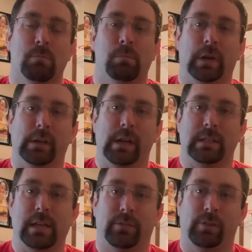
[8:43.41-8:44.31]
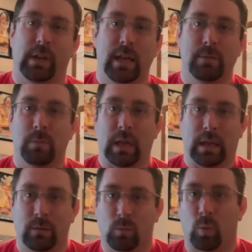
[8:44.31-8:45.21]
but it definitely hit
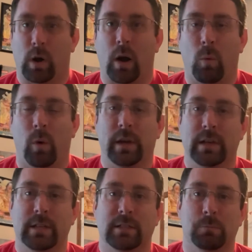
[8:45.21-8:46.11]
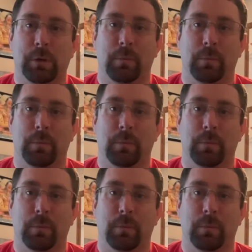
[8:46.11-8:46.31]
me where I wanted it to be,